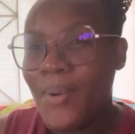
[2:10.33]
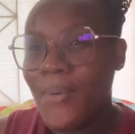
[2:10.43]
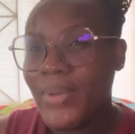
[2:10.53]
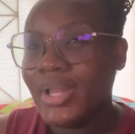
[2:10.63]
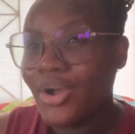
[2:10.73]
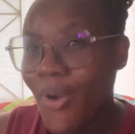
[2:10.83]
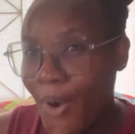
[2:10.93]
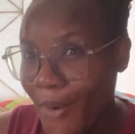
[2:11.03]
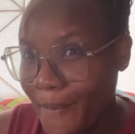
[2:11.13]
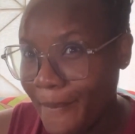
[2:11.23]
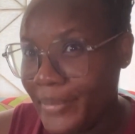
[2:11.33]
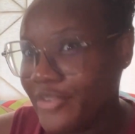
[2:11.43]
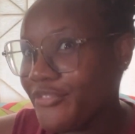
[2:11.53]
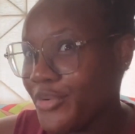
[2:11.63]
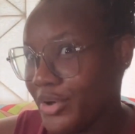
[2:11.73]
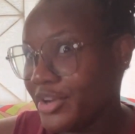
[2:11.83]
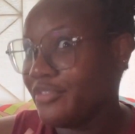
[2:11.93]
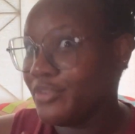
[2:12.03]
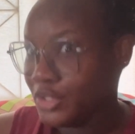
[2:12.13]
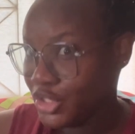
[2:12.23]
will come before the
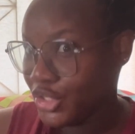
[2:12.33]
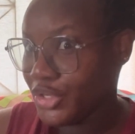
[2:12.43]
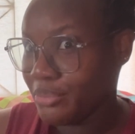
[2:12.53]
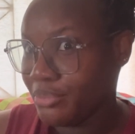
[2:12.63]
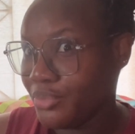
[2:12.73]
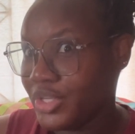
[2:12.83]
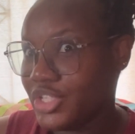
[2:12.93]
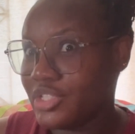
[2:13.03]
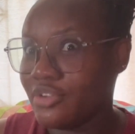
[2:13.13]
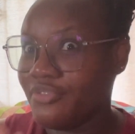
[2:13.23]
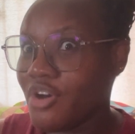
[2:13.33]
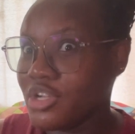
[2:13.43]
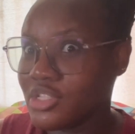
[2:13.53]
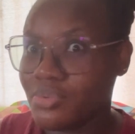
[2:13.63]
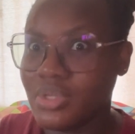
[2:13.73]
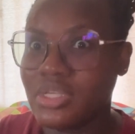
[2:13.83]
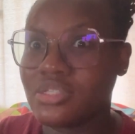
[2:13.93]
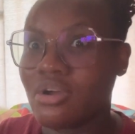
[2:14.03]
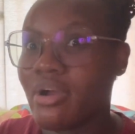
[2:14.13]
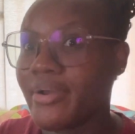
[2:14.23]
full term, which is the 40
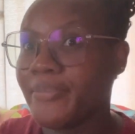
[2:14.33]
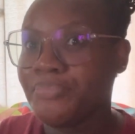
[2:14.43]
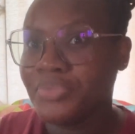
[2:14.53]
weeks or